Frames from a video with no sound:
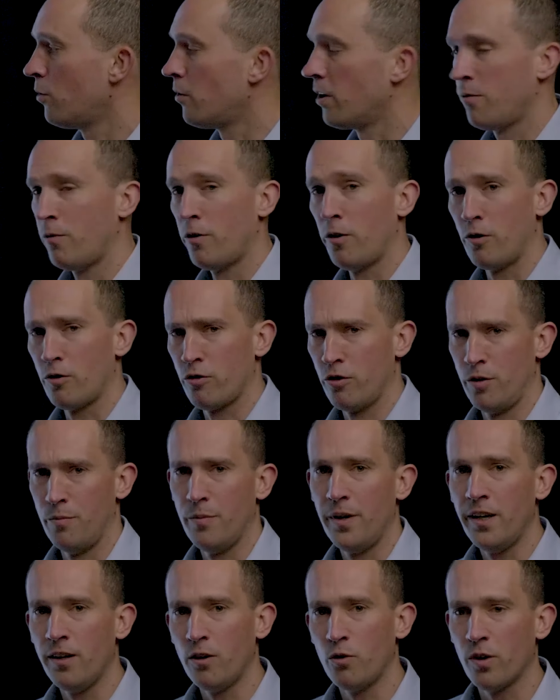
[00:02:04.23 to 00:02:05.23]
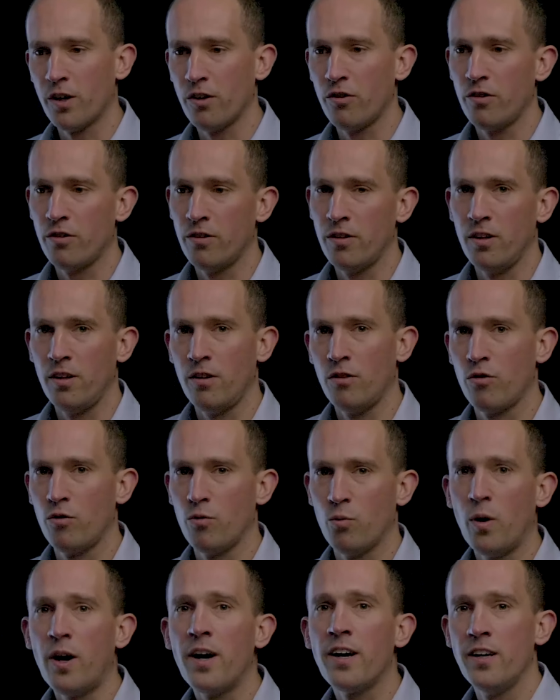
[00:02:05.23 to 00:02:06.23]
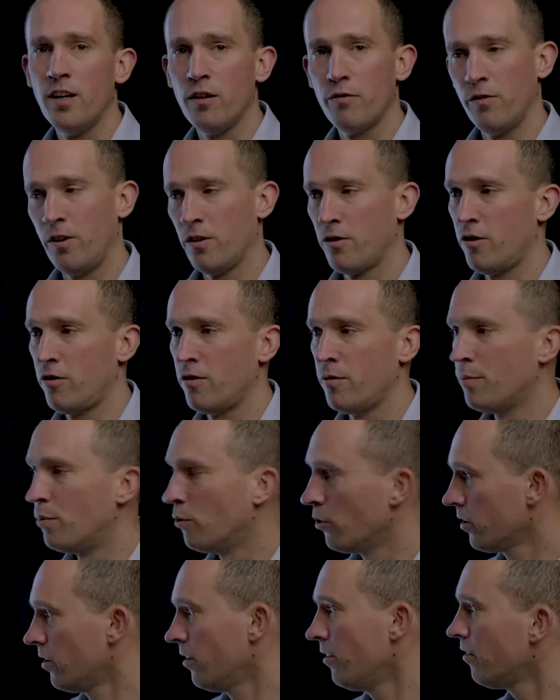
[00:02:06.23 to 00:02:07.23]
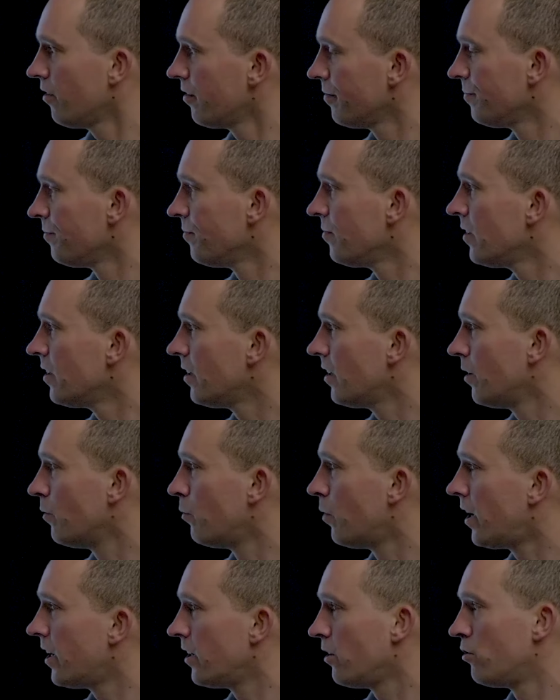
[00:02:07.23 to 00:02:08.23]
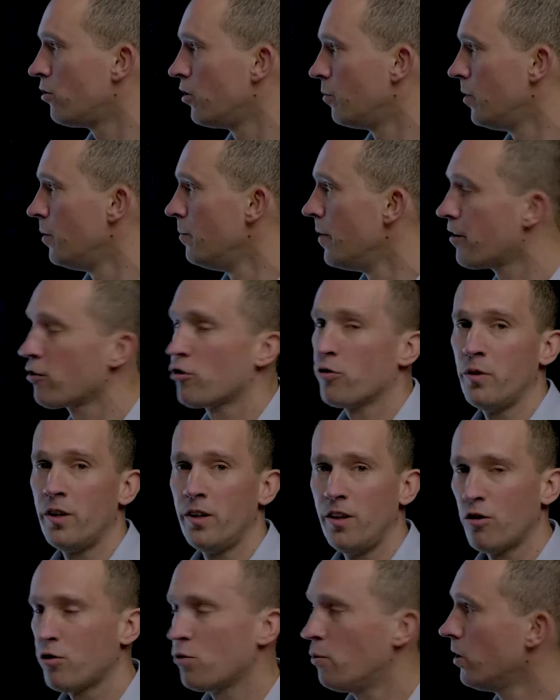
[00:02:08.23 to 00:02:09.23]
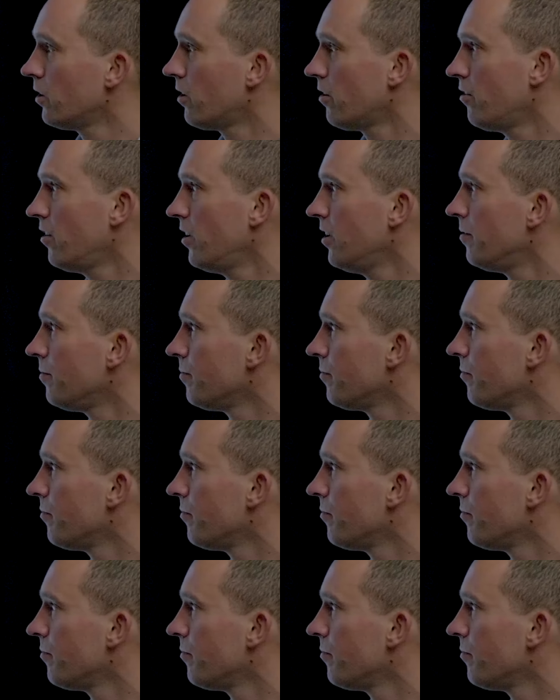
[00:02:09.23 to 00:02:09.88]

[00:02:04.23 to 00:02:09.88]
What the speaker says: I want to focus on the main question is why heat flux is important and why you should be measuring this quantity.